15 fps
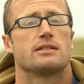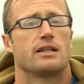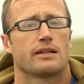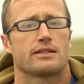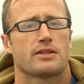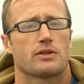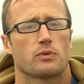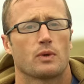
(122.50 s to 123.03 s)

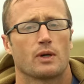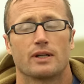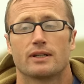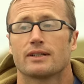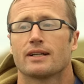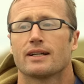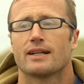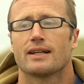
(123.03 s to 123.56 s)
Does it
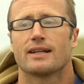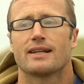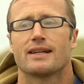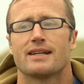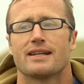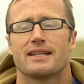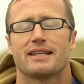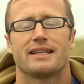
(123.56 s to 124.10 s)
work?
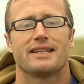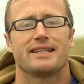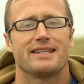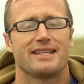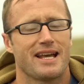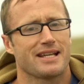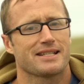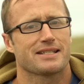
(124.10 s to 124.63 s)

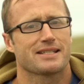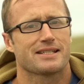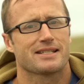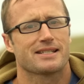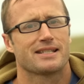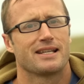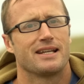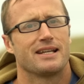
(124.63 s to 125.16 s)

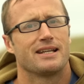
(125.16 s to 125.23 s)
Yes.